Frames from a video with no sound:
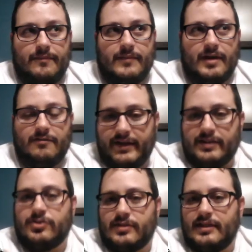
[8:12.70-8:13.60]

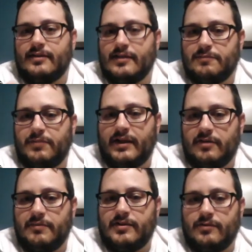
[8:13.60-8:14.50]
eventually this plant
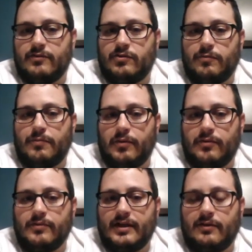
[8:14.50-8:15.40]
could be used to
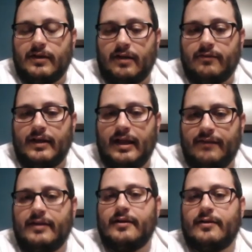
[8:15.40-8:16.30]
pull nickel out of
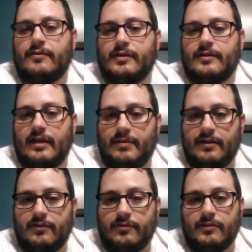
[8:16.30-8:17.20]
heavy nickel
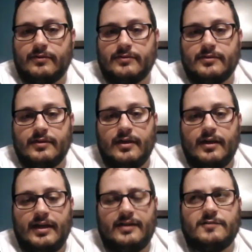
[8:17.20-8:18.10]
contaminated soils.
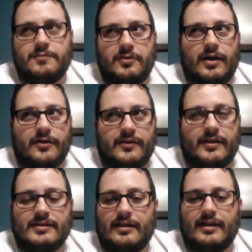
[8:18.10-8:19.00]
It does pull other
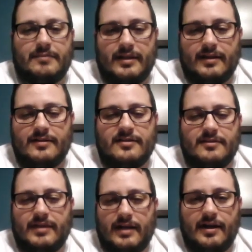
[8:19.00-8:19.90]
things out like
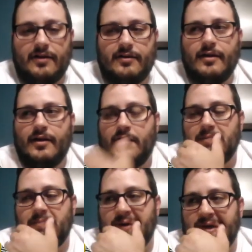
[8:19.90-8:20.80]
magnesium and iron,
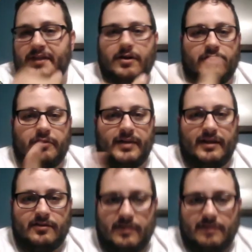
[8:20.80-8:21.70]
but there are other
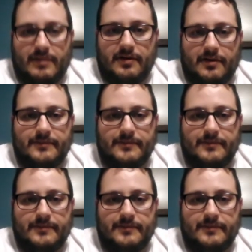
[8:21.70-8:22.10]
plants that do that better.